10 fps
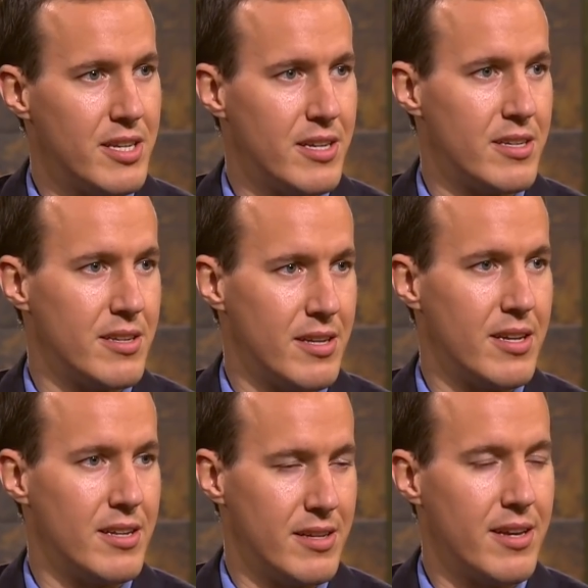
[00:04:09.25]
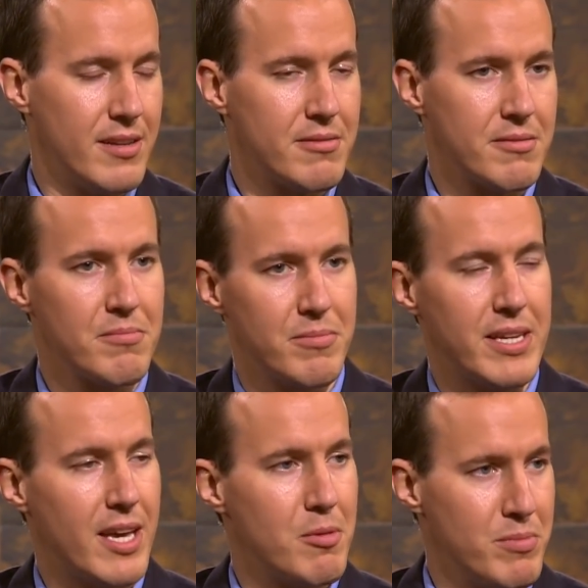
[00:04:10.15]
and, and
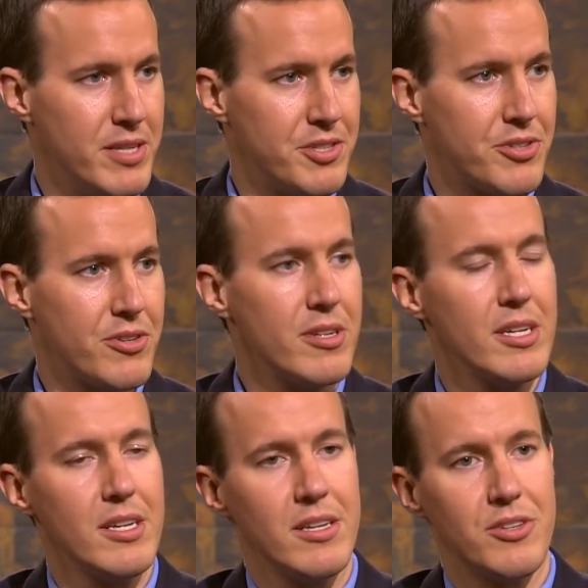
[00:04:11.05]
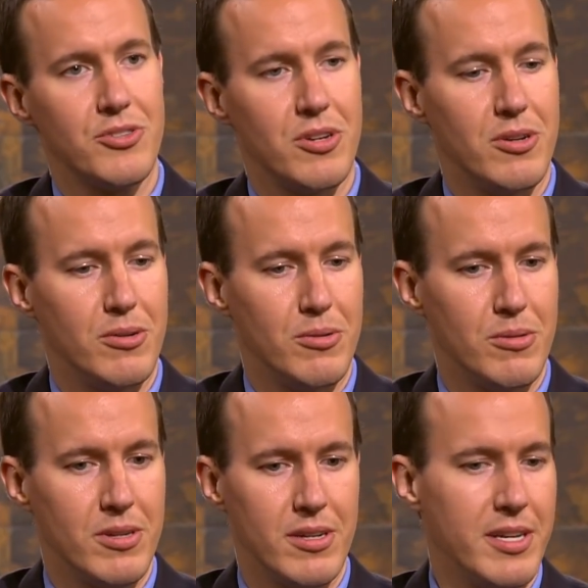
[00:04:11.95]
became a minister. Okay.
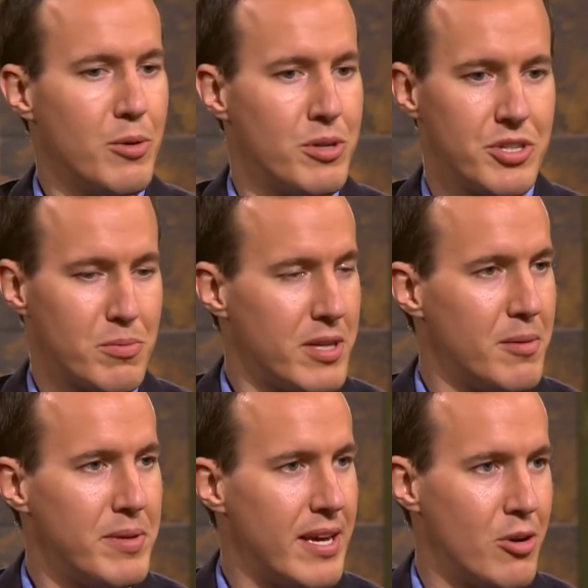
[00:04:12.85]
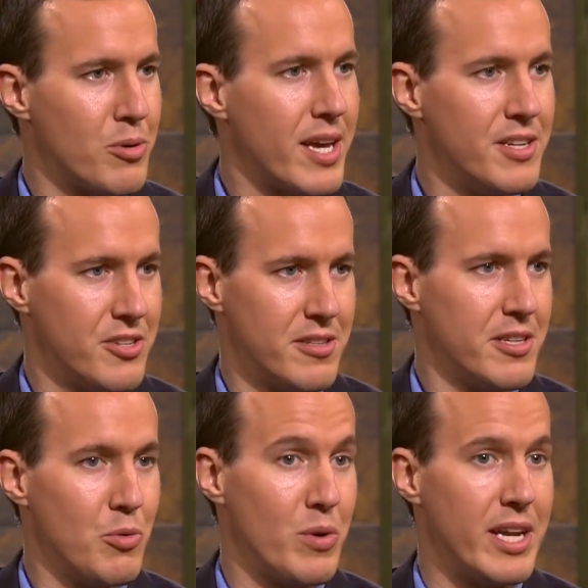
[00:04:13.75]
So uh, he would just play piano
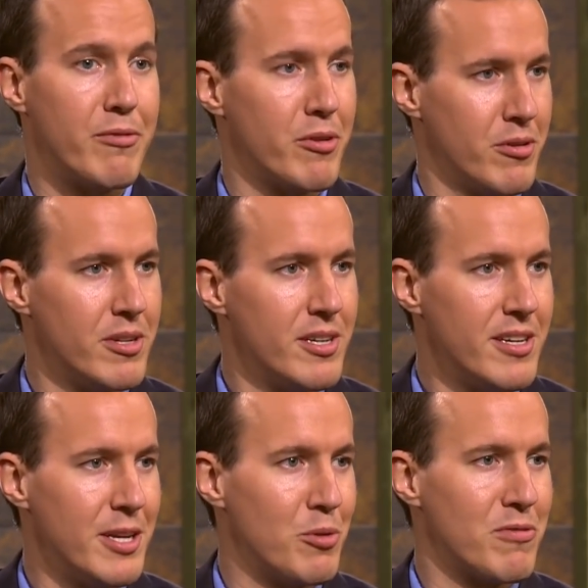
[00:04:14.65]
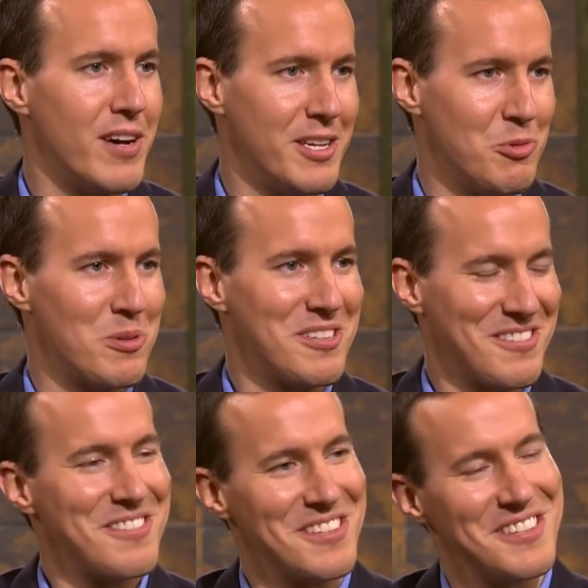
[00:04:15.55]
occasionally whenever he would find one.
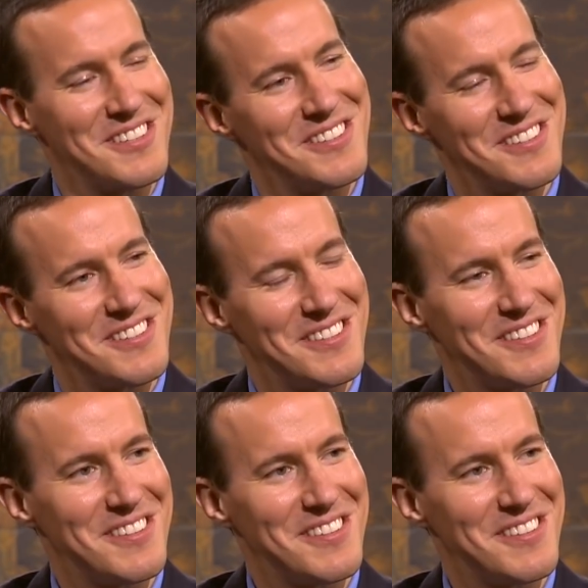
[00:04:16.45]
So now you,